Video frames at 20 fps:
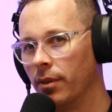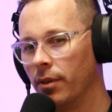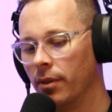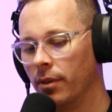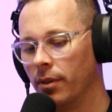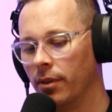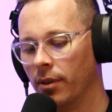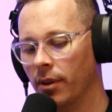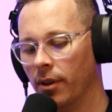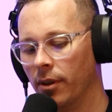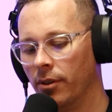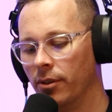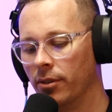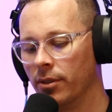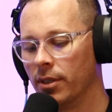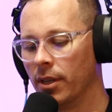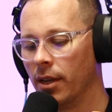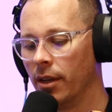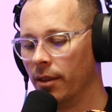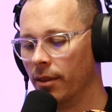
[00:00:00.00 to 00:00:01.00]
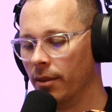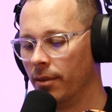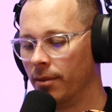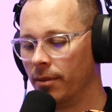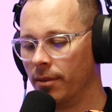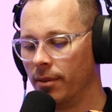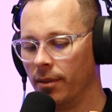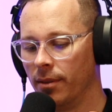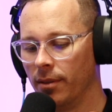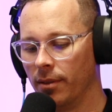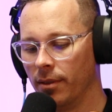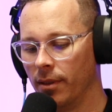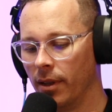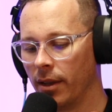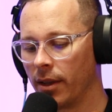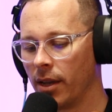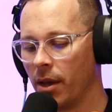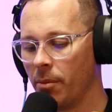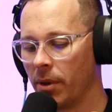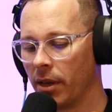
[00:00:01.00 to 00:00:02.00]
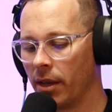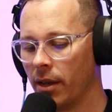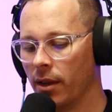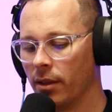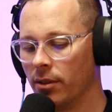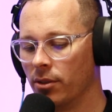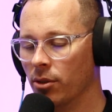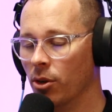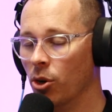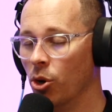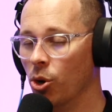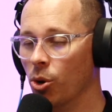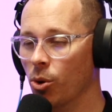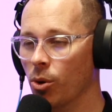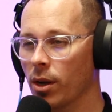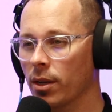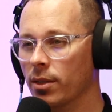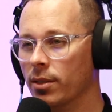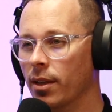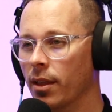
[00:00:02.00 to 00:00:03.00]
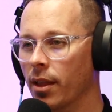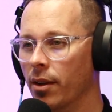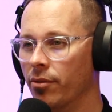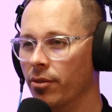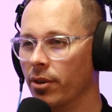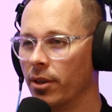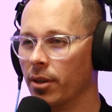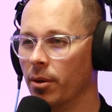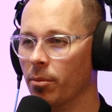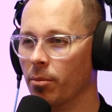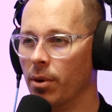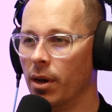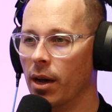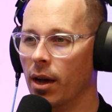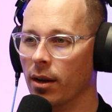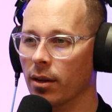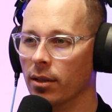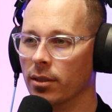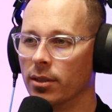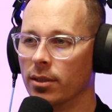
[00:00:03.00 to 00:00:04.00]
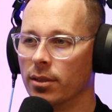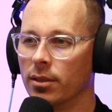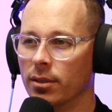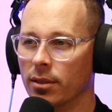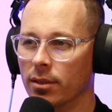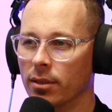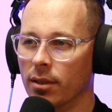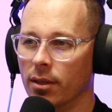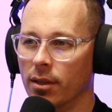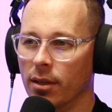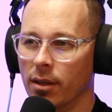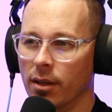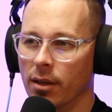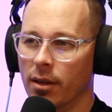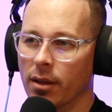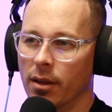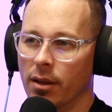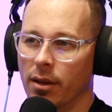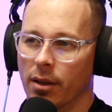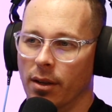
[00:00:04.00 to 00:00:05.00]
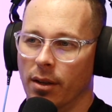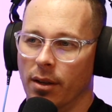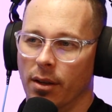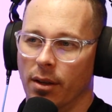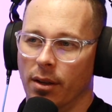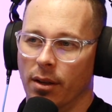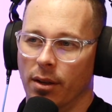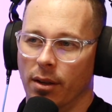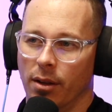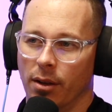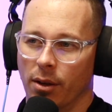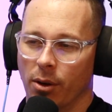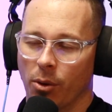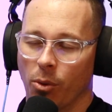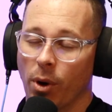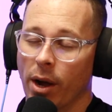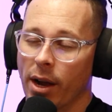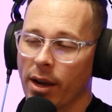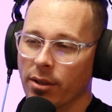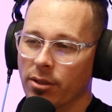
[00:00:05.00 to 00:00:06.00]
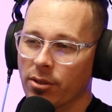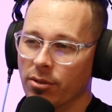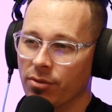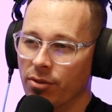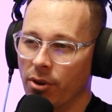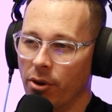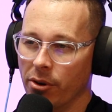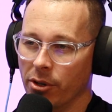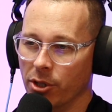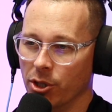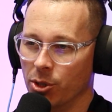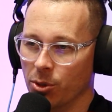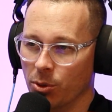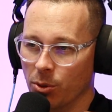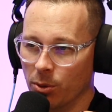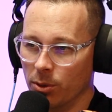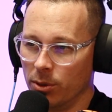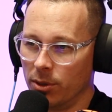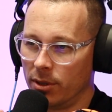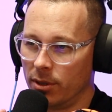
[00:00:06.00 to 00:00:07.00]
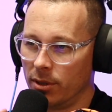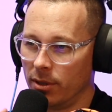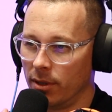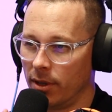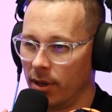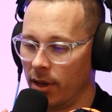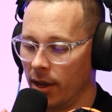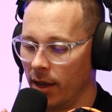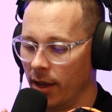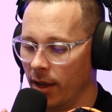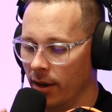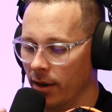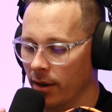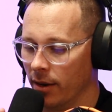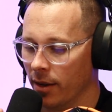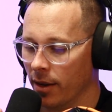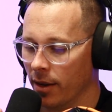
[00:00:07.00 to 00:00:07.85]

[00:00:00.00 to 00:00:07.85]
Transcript: you say they're coming here to lure South African pilots away to foreign shores, and